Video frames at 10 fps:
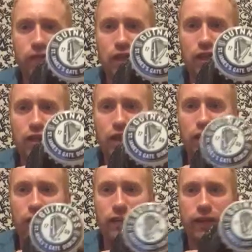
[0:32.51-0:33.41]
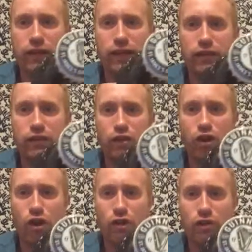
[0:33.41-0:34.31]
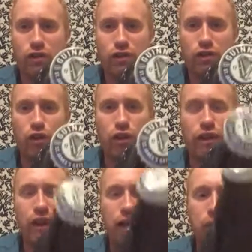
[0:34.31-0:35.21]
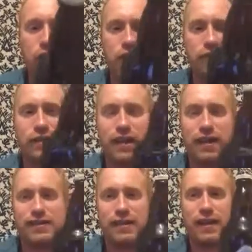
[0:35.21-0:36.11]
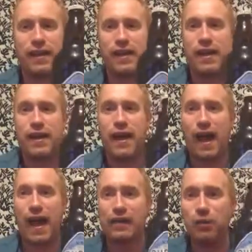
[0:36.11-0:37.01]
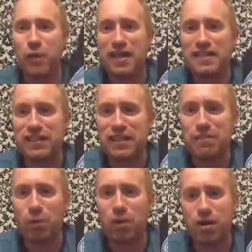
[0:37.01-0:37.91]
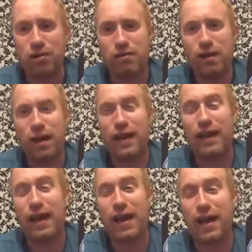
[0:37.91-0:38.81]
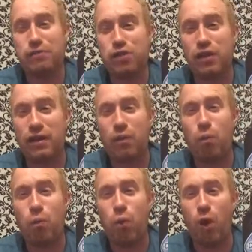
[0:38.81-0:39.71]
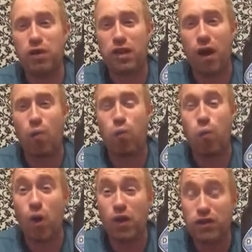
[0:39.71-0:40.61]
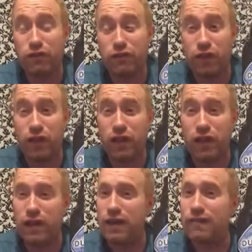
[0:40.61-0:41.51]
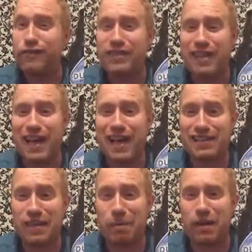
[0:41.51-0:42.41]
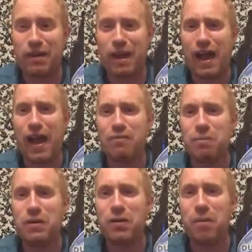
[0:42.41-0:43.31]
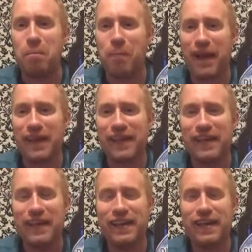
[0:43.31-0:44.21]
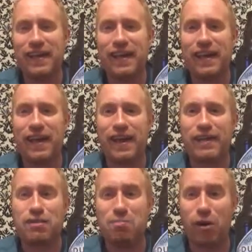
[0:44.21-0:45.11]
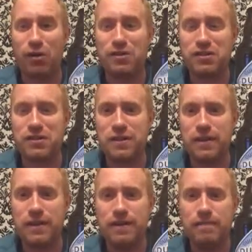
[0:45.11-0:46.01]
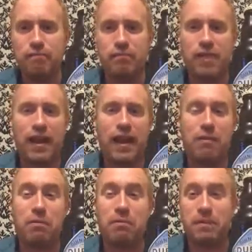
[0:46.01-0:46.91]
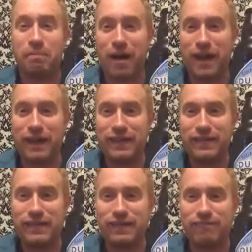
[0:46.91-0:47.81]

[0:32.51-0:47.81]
look at the crown on it, looking absolutely fantastic. I had the West Indies Porter, and absolutely what a wonderful, fantastic beer. I will be going back to Morrison's, and I will be buying